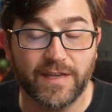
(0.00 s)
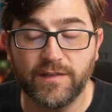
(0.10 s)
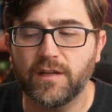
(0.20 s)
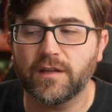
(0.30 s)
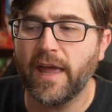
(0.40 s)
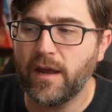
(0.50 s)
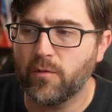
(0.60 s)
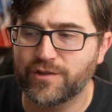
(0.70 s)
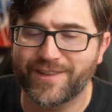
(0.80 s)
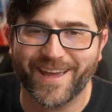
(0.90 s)
is it
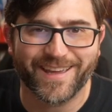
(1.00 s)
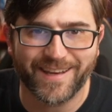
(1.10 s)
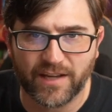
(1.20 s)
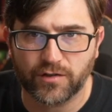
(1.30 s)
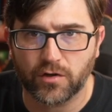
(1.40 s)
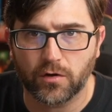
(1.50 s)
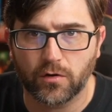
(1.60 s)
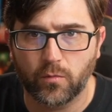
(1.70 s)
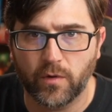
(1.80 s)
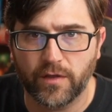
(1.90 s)
language that connects
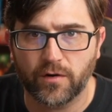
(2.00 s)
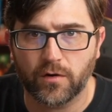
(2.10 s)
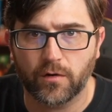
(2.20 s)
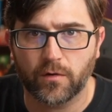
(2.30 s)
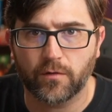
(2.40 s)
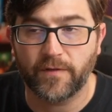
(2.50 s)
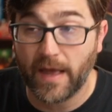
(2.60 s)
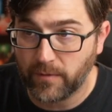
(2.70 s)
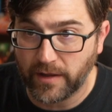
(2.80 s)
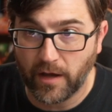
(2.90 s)
her with her
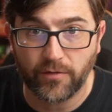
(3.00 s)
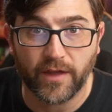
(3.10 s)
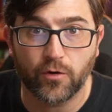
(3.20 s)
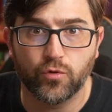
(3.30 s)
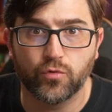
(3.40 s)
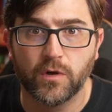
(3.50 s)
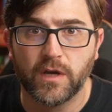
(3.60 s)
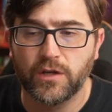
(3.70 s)
family out there who,